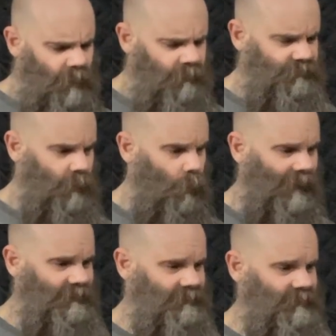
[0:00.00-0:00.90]
So
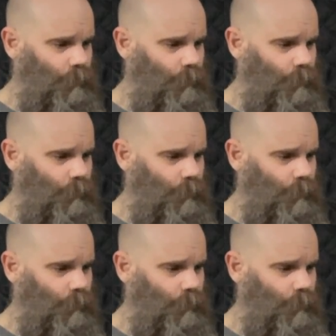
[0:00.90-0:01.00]
I did some